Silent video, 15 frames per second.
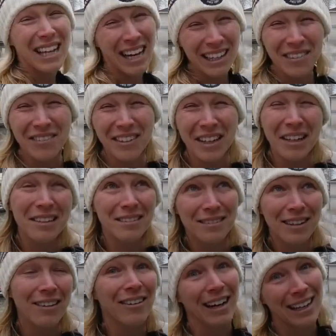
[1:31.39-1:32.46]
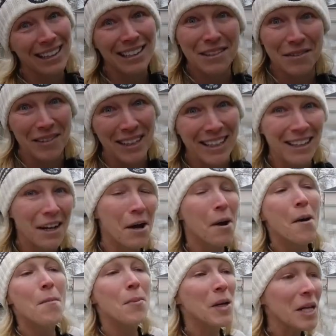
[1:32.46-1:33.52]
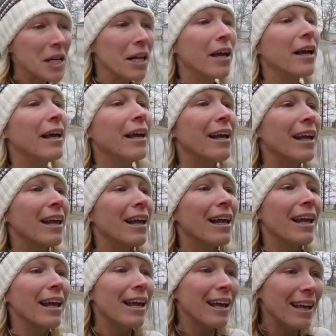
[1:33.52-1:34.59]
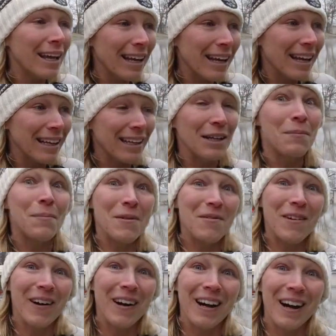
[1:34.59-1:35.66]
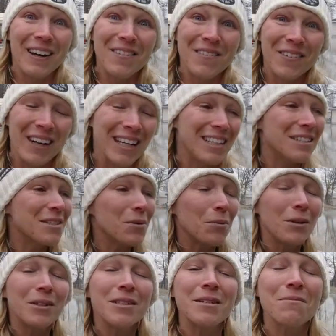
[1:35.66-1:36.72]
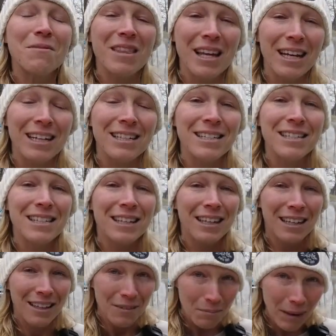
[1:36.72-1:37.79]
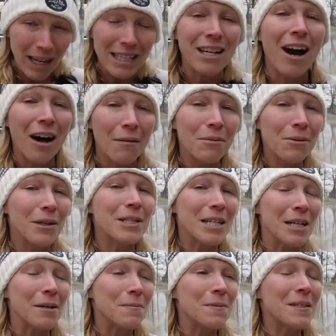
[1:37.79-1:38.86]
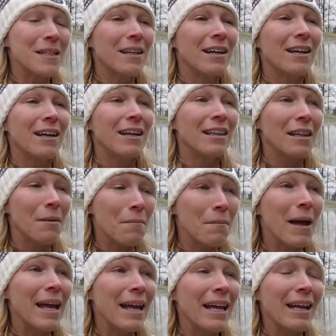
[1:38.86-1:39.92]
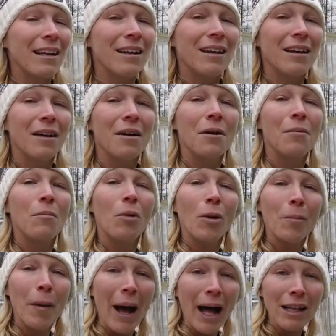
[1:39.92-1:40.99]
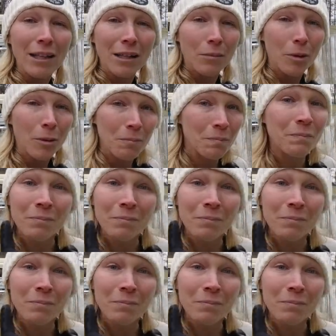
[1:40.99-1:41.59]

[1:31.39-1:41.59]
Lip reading: kind of fun. All right, it's fun. But it could be very unfun. So what are some things, my top 3 tips, that make it more palatable?